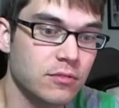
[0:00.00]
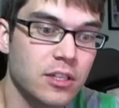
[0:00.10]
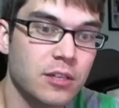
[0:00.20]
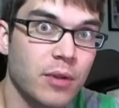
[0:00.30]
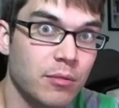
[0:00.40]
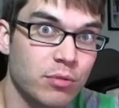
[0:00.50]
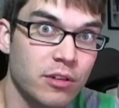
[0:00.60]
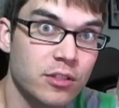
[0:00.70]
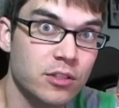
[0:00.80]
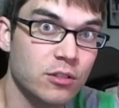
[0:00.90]
in my
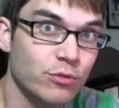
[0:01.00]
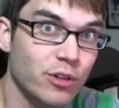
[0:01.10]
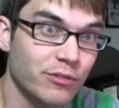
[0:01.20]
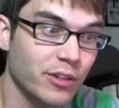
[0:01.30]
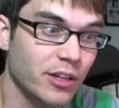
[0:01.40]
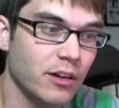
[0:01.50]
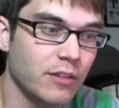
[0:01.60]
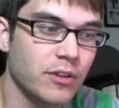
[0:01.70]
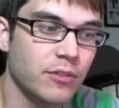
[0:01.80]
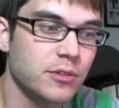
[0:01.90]
previous Laphroaig video, I've
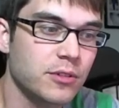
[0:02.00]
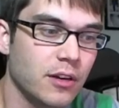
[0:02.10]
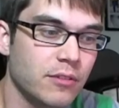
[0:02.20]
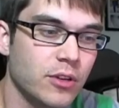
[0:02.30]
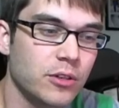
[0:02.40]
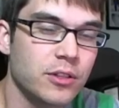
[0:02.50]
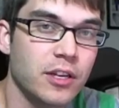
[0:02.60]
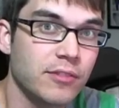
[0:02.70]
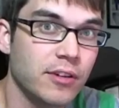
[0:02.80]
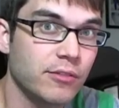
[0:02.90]
never I've noted that
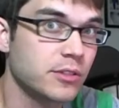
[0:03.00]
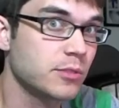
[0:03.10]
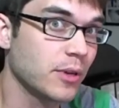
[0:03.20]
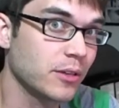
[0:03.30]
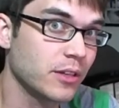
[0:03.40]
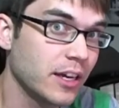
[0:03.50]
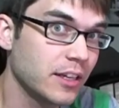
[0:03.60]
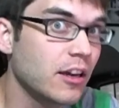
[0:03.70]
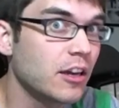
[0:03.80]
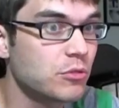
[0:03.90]
I've never smelled
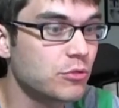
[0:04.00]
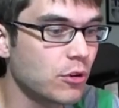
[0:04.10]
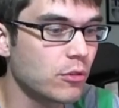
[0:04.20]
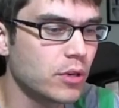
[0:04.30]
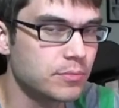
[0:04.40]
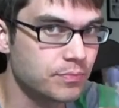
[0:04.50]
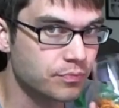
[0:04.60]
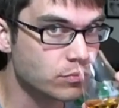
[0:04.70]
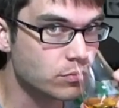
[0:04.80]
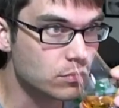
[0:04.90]
iodine before, but
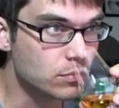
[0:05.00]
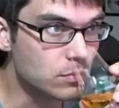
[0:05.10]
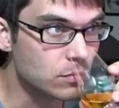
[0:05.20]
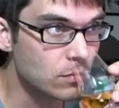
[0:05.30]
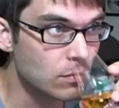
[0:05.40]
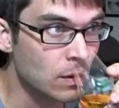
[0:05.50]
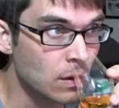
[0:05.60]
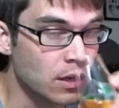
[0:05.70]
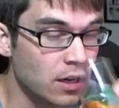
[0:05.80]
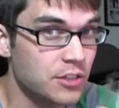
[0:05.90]

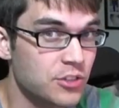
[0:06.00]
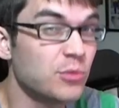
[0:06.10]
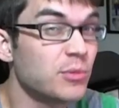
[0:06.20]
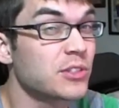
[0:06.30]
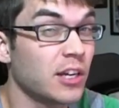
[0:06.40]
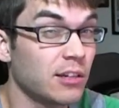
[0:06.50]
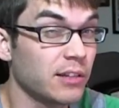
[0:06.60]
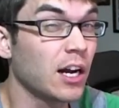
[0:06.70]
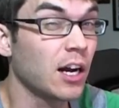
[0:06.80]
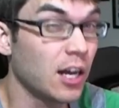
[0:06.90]
I assume it's kind of
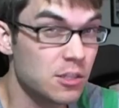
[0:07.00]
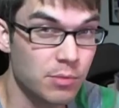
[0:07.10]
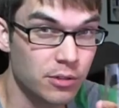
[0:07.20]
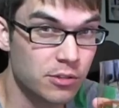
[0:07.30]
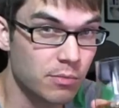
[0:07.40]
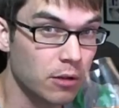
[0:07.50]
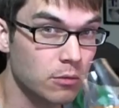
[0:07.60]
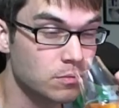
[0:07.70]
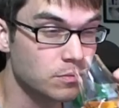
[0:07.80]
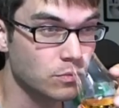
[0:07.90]
like a hospital smell,
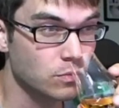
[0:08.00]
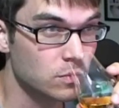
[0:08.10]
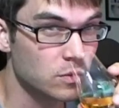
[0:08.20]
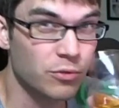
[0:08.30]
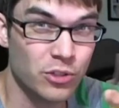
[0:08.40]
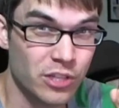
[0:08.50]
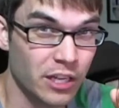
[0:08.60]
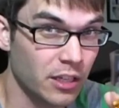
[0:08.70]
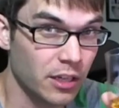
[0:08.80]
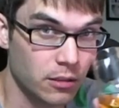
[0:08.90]
first
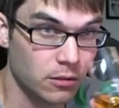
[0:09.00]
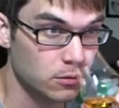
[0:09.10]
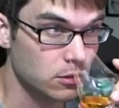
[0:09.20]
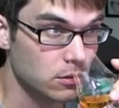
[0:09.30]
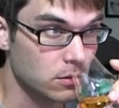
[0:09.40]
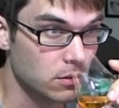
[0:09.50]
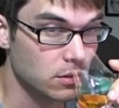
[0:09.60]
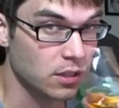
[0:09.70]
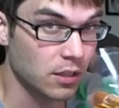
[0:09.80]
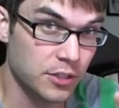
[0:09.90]
aid kit,
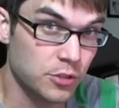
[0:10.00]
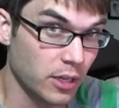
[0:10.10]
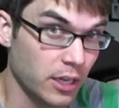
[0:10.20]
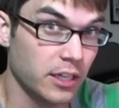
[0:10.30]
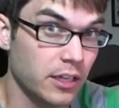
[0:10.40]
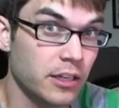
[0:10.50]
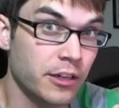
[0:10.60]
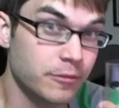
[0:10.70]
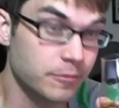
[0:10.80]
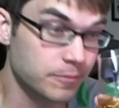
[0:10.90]
and that's what I get here.